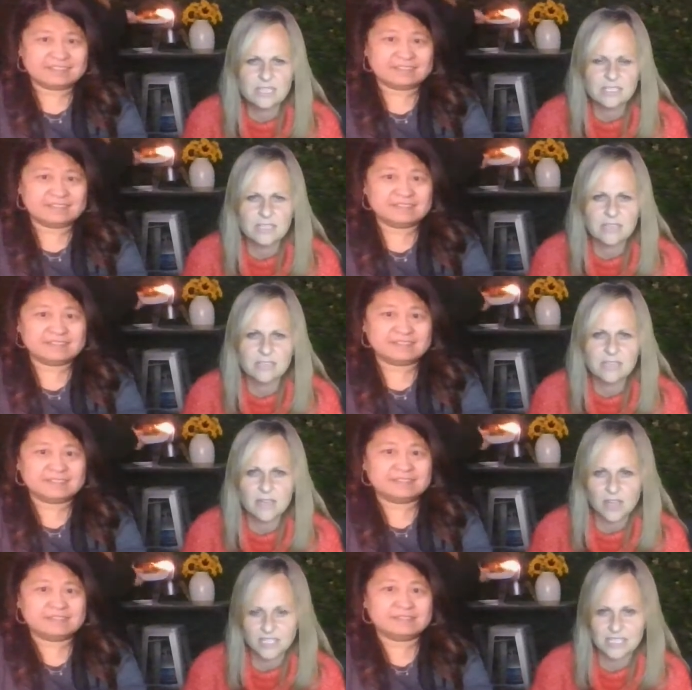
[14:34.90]
Speaker 1: It's stuck
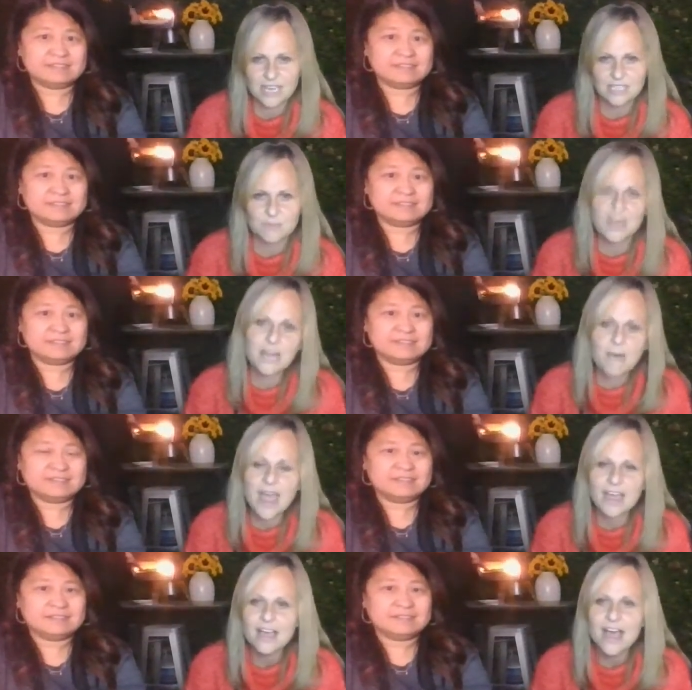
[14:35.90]
on six. But
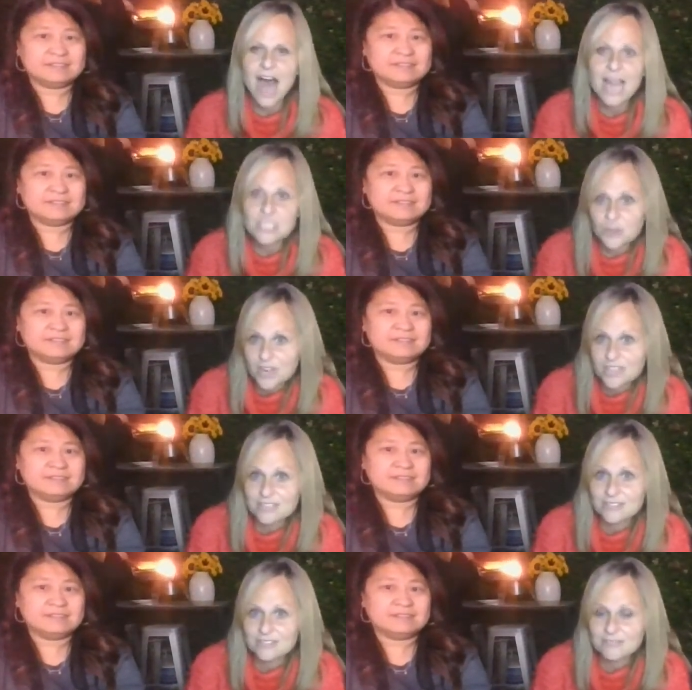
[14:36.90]
anyway, I joined
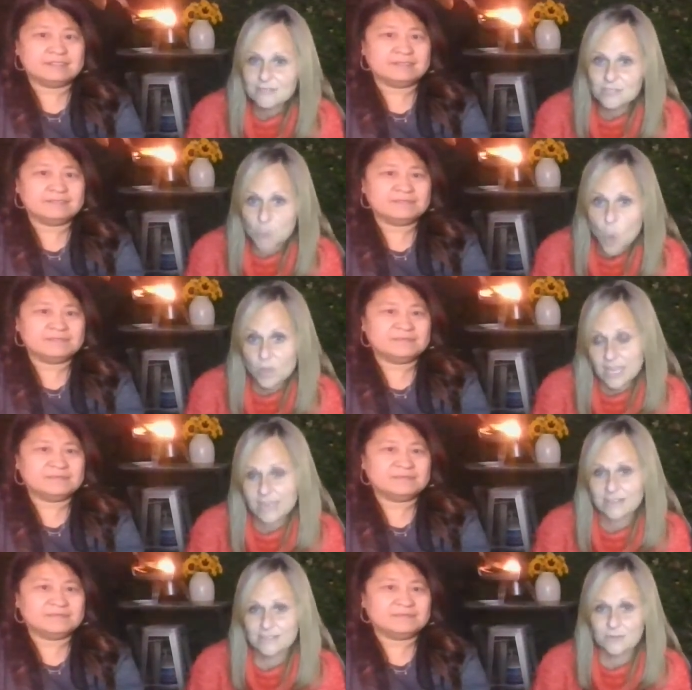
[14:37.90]

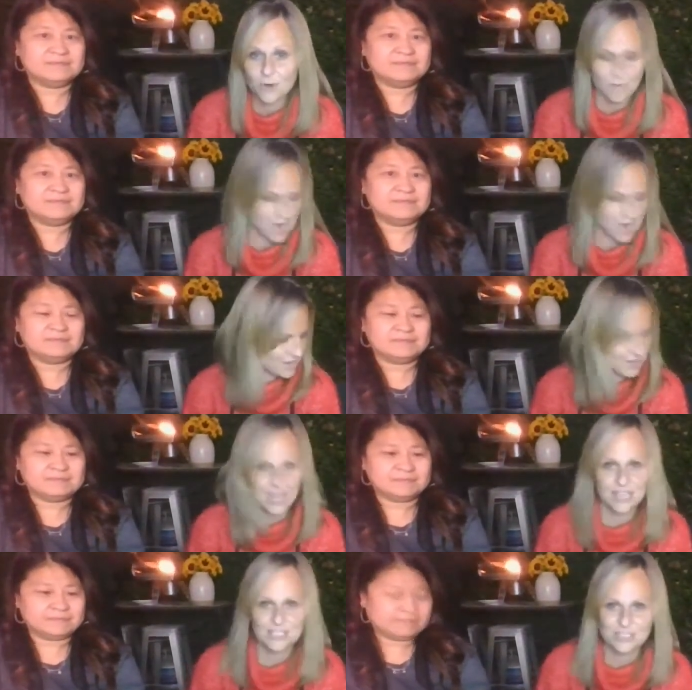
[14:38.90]
solely for my
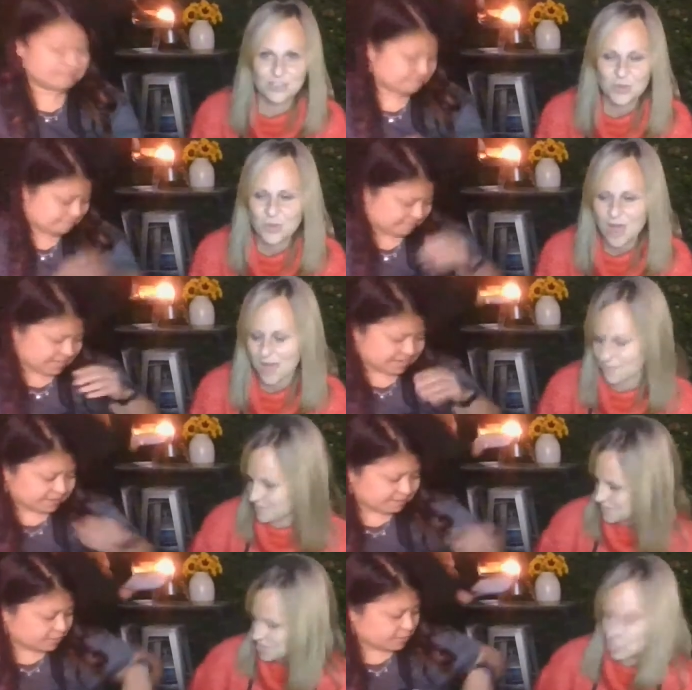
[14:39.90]
kids to um,
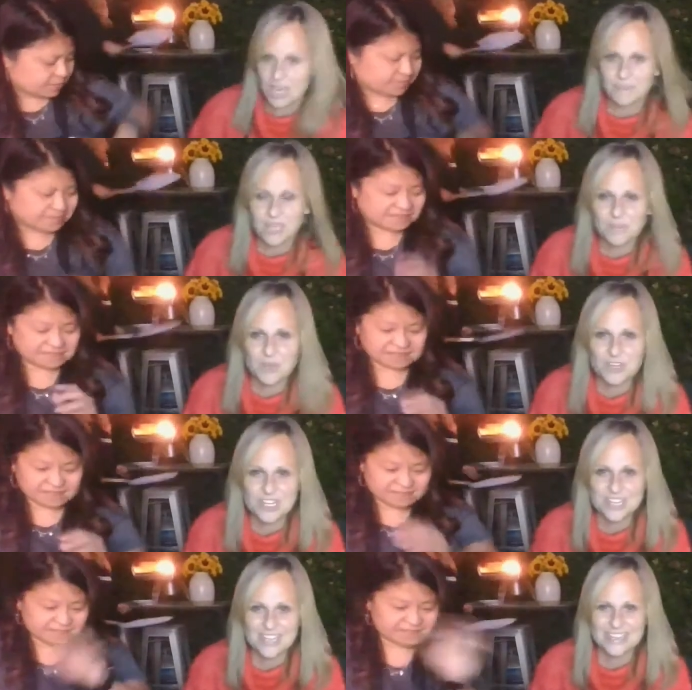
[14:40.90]
shape the
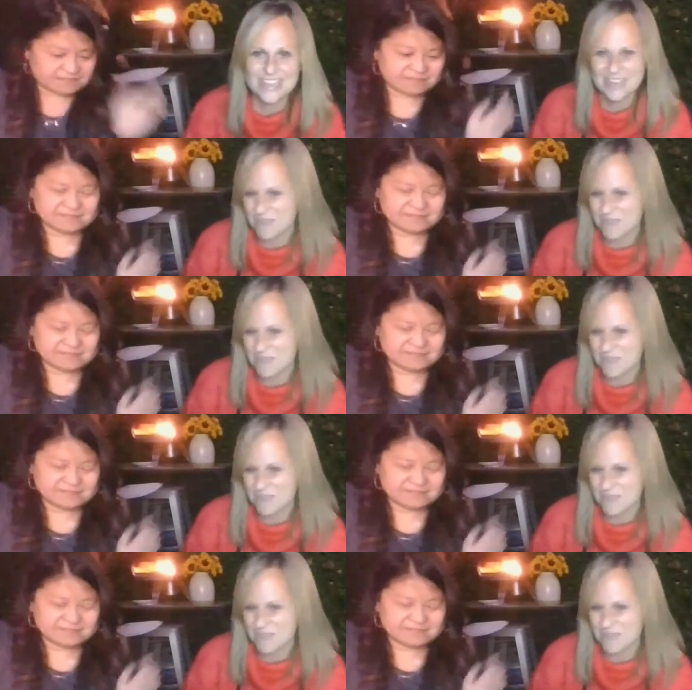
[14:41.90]
community that they